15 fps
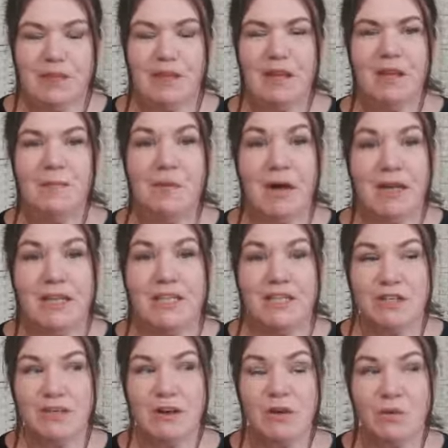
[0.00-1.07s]
I
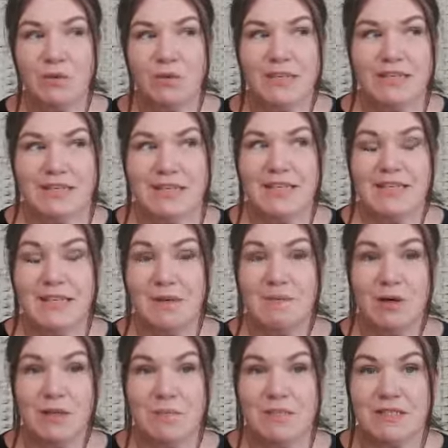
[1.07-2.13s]
integrate all these things in
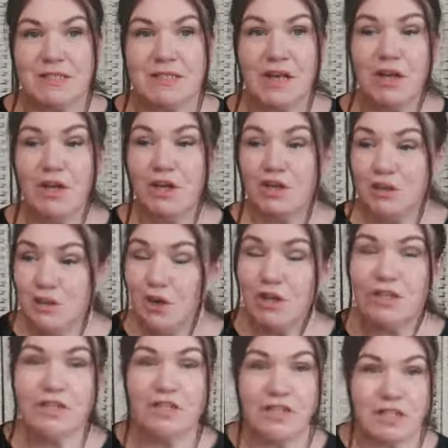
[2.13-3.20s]
my business,
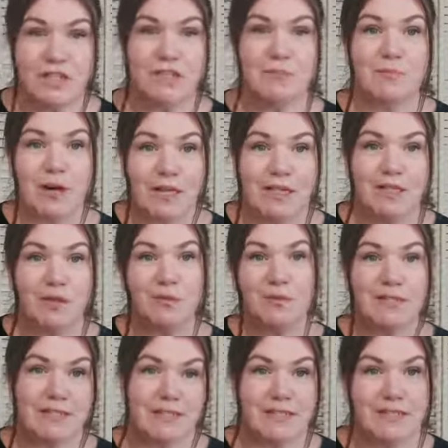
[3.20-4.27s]
not just the practical
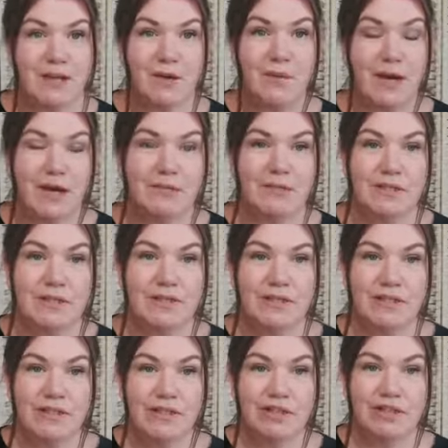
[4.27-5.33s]
business know-how,
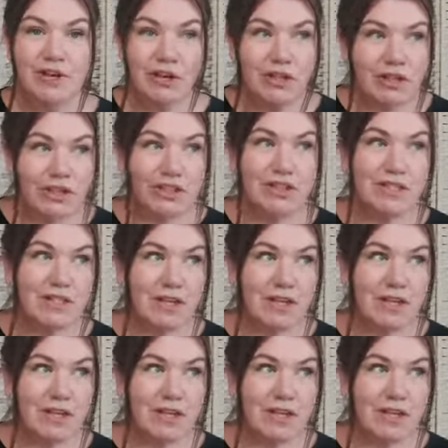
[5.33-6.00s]
not just